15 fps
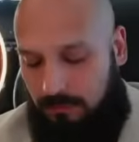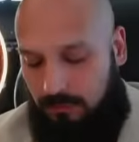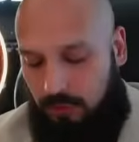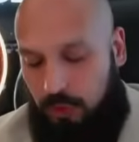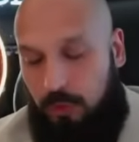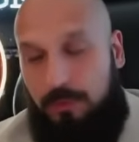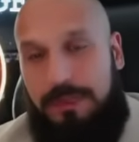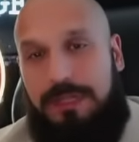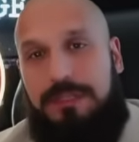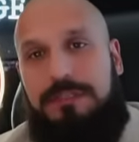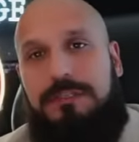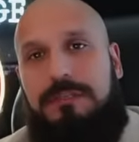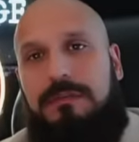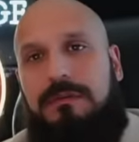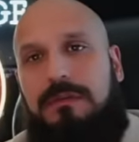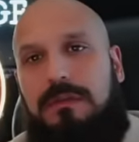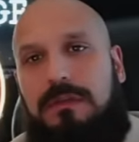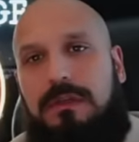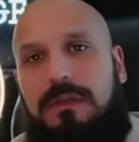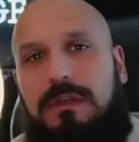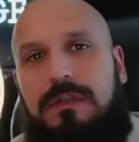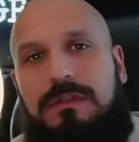2 minutes.
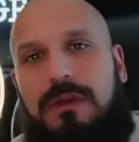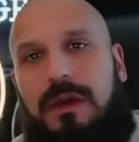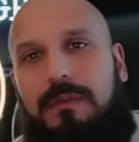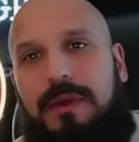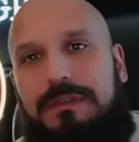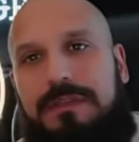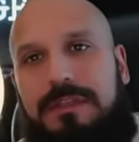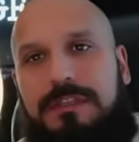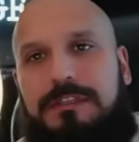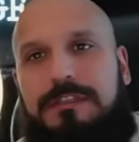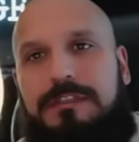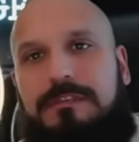So how about this?